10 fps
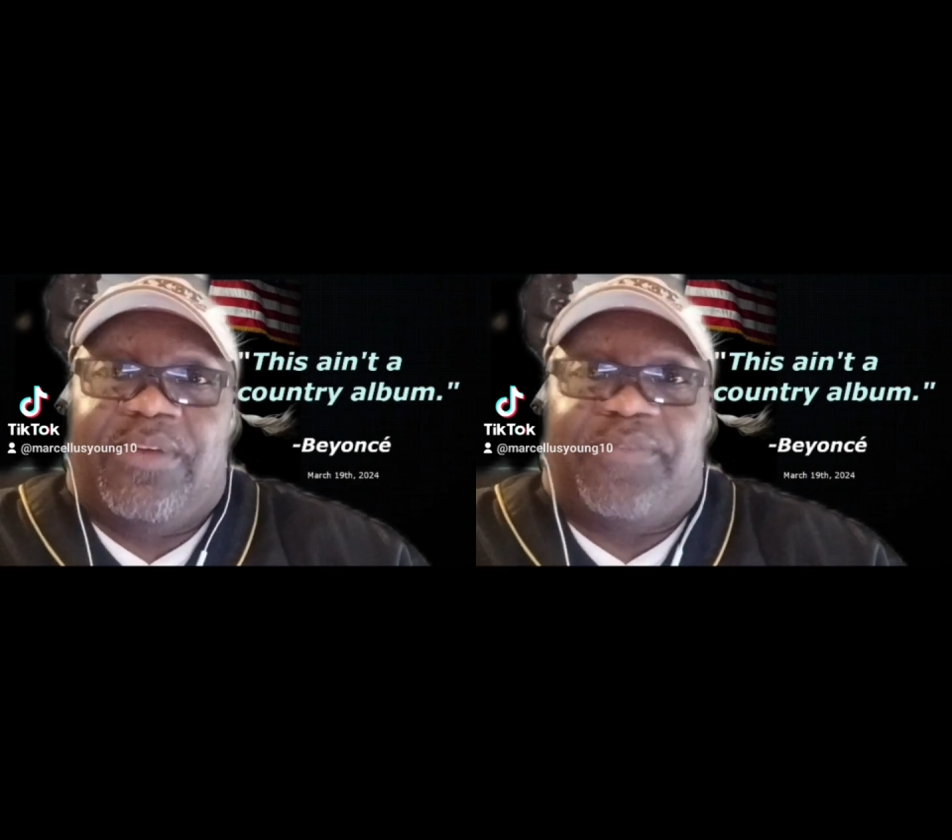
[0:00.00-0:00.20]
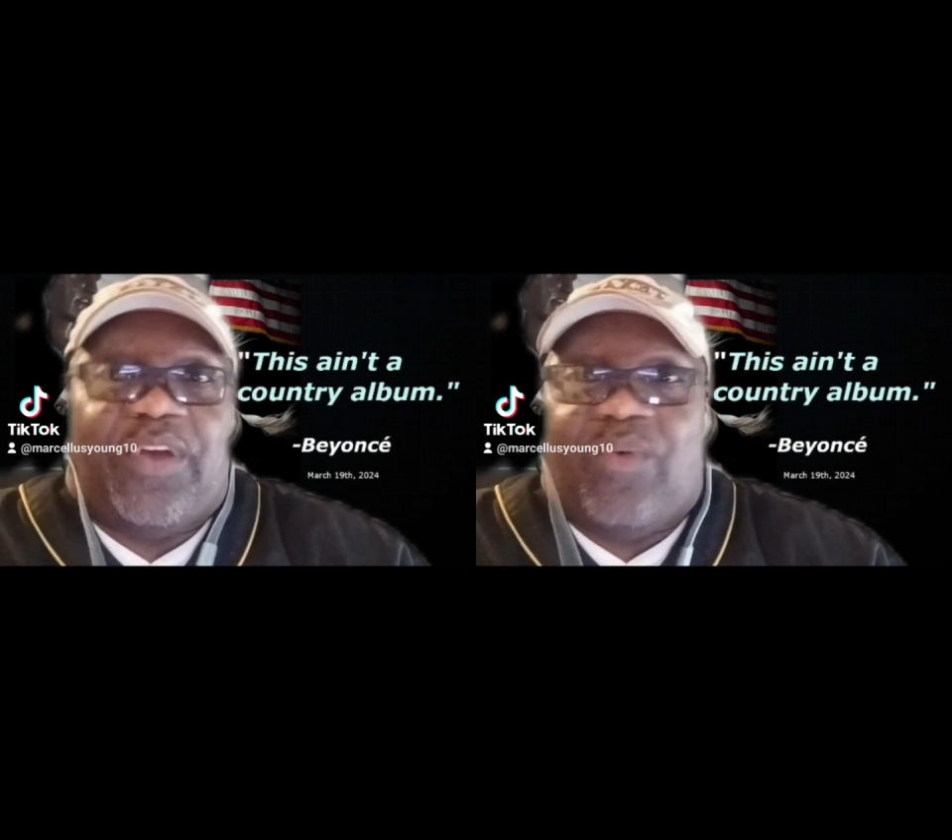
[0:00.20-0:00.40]

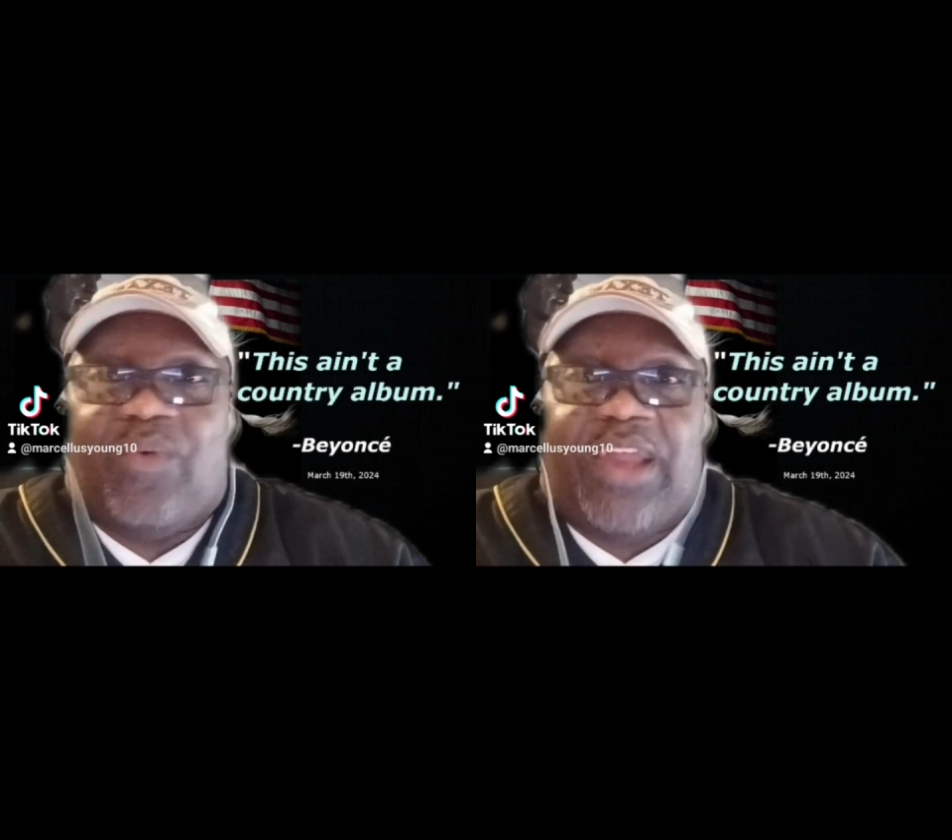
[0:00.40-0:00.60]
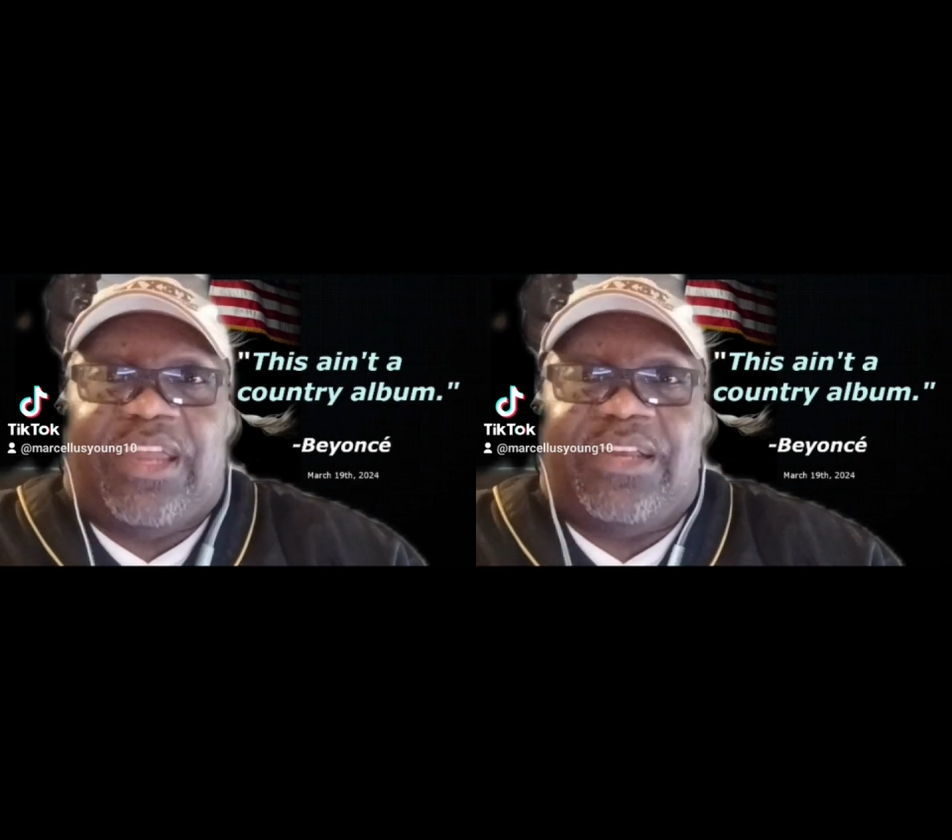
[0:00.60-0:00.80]
For the
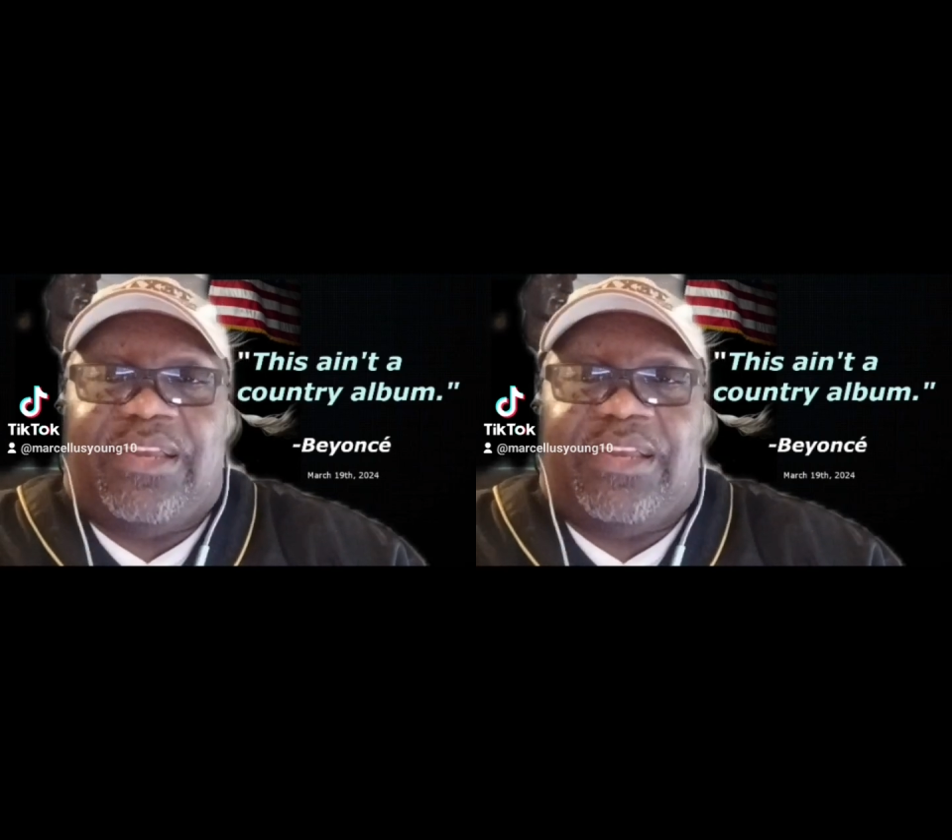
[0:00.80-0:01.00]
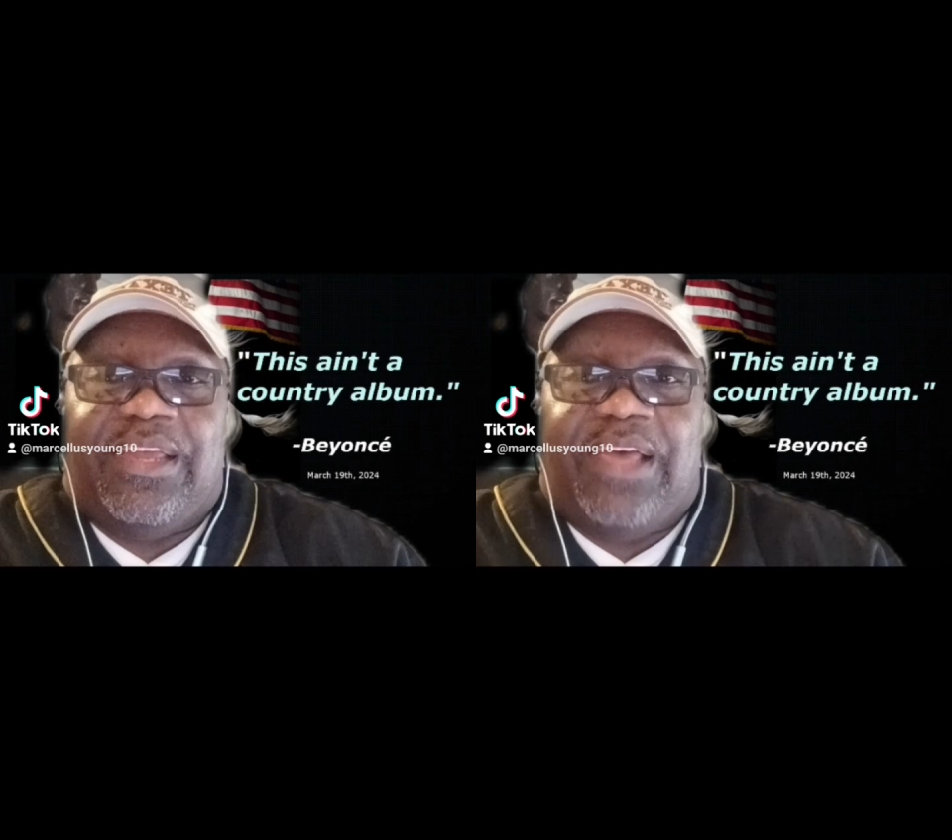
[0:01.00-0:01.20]
record,
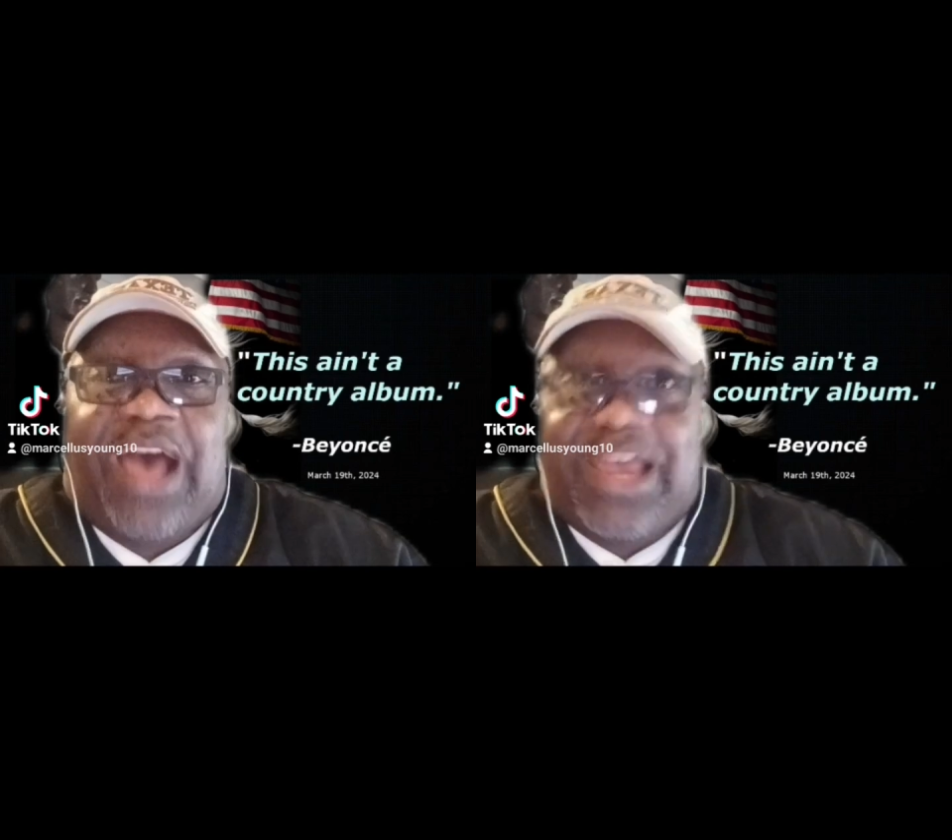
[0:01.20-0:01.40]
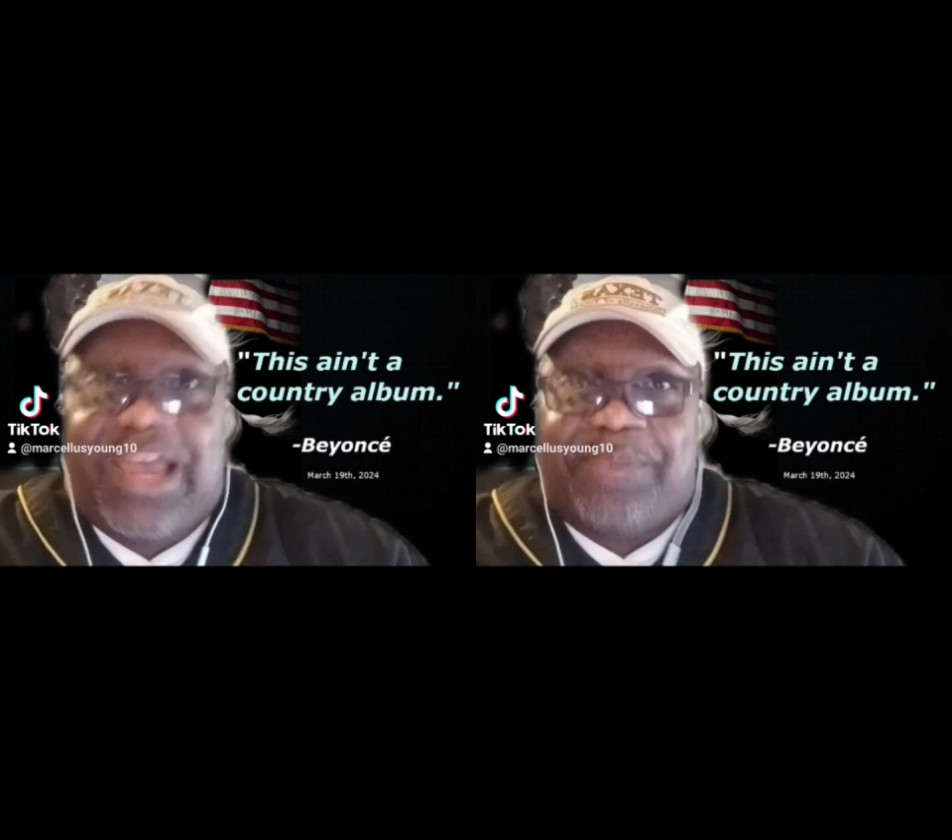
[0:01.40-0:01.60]
I